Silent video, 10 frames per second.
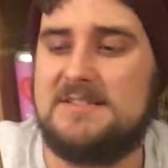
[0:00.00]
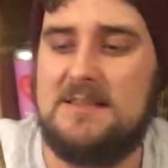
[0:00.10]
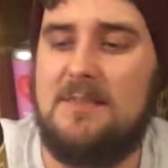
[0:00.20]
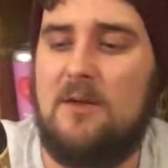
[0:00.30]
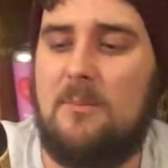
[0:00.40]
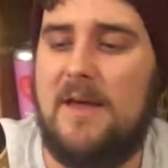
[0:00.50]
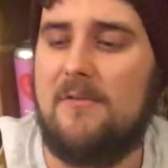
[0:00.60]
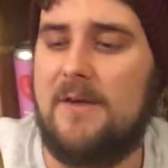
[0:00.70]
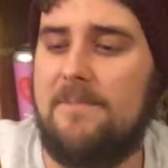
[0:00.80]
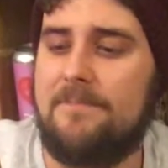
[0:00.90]
There's a little bit
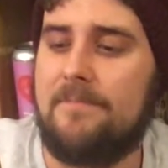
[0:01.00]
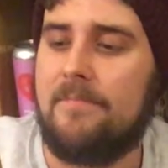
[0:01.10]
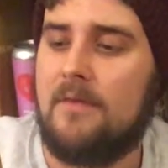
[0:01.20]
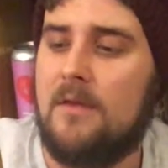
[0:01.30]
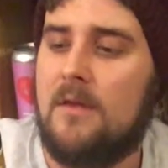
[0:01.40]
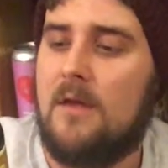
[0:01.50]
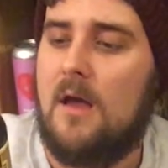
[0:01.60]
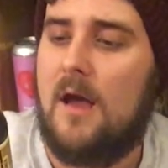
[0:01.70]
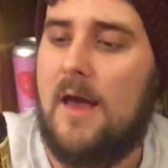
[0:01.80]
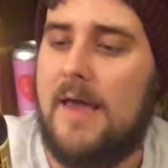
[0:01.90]
of it.
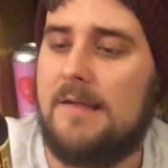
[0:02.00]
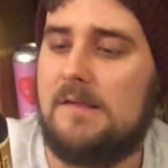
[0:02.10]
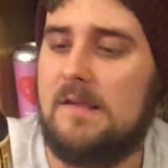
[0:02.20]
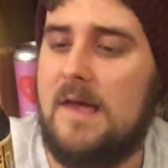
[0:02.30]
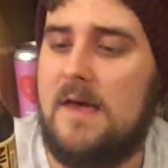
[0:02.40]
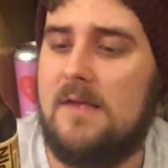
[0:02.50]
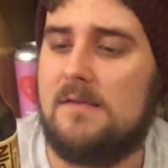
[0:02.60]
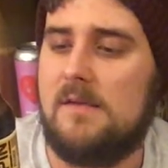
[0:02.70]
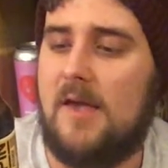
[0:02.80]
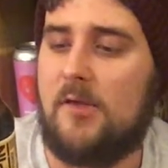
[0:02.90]
Uh, it
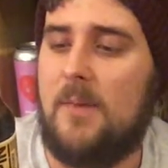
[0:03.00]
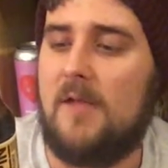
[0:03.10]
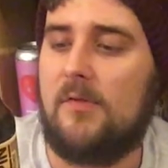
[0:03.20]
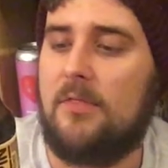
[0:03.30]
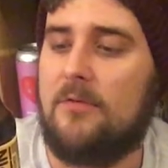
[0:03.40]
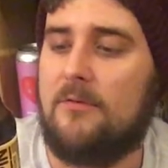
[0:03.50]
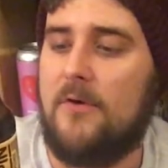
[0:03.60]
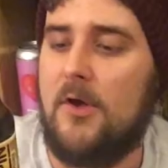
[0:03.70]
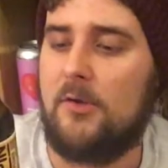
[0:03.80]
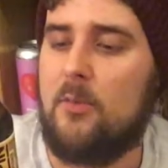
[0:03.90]
says, expect the
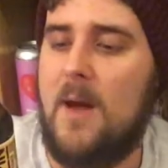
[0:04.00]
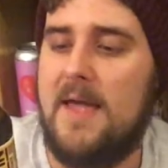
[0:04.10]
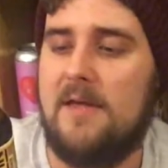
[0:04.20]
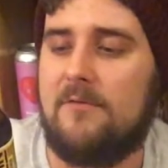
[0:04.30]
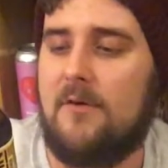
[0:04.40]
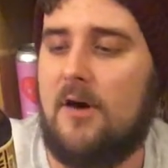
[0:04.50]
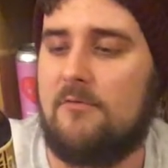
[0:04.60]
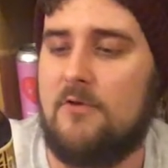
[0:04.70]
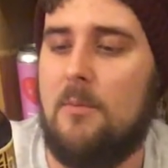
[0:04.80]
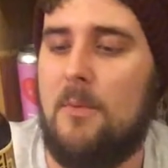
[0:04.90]
first wave
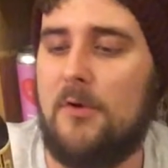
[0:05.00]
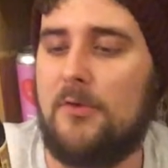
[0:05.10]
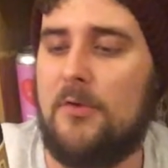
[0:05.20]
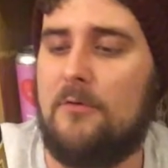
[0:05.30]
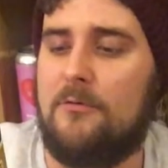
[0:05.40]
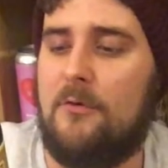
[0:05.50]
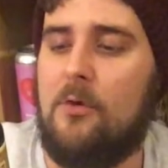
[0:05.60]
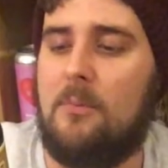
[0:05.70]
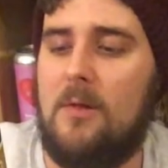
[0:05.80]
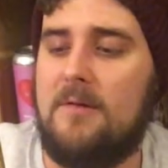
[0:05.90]
of robust,
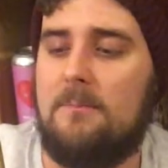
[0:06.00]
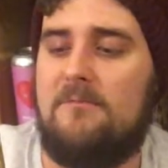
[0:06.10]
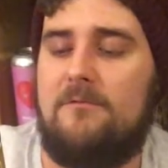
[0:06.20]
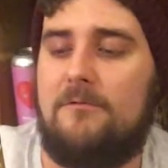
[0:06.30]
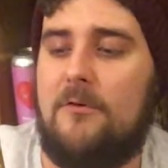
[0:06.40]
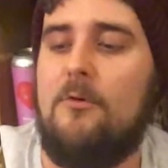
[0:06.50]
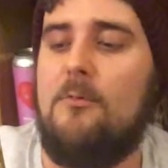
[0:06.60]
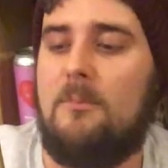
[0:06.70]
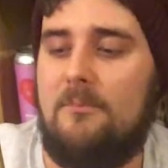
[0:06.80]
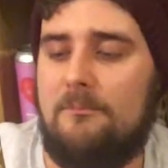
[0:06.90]
full-bodied
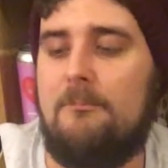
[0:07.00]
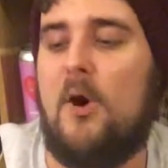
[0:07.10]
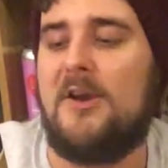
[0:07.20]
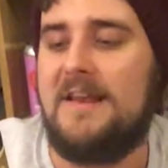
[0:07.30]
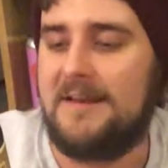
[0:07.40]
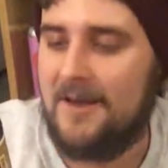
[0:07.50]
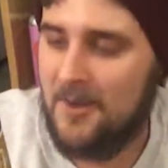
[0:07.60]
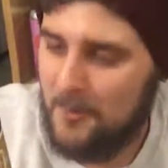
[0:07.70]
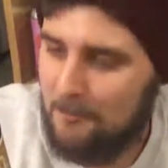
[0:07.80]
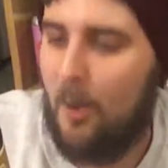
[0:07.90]
full
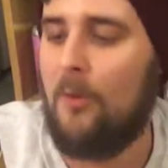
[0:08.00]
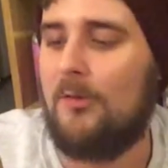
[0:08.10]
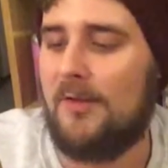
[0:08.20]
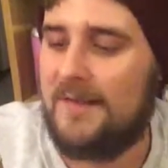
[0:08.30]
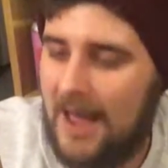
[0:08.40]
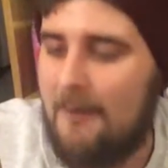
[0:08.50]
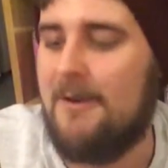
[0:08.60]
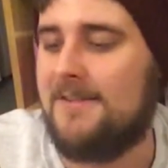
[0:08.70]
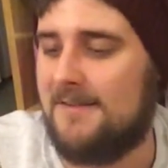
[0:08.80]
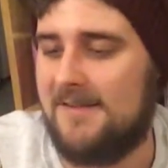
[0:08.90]
malt
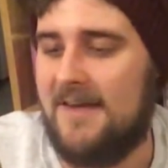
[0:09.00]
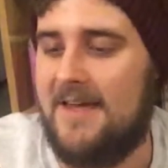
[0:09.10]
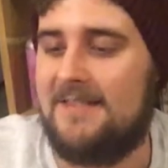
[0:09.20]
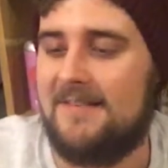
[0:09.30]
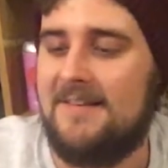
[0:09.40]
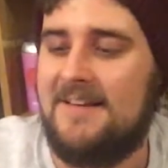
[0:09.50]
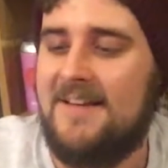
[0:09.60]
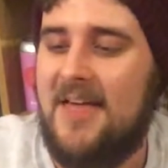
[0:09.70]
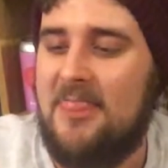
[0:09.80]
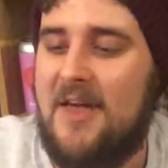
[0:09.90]
character to hit,
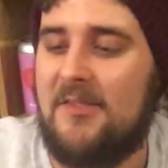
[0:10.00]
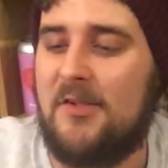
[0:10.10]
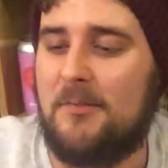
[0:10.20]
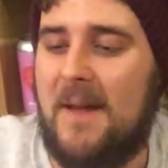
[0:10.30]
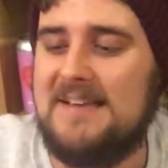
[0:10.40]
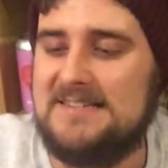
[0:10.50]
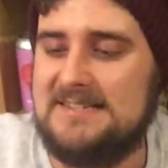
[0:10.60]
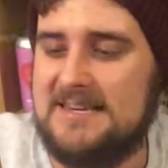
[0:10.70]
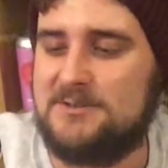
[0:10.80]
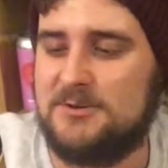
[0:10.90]
then spicy
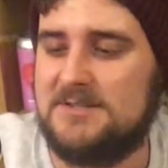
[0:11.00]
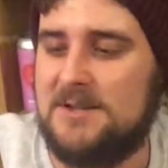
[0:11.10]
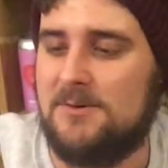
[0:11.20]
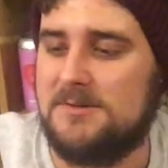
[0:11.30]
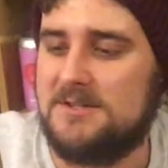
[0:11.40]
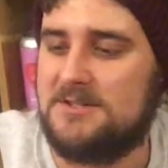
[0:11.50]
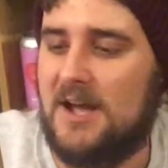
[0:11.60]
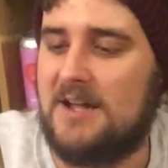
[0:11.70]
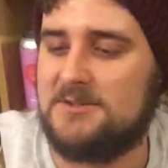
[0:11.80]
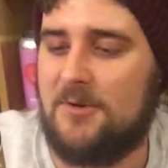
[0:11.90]
citrus notes
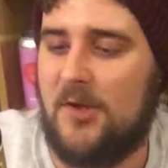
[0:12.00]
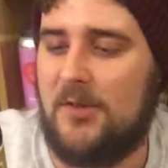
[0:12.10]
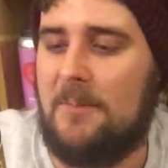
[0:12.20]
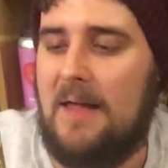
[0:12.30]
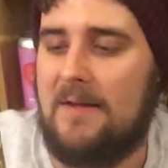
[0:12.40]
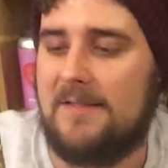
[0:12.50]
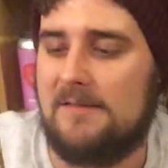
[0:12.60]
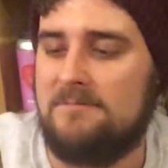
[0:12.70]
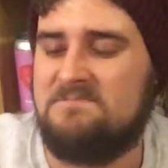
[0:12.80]
charge across the palate.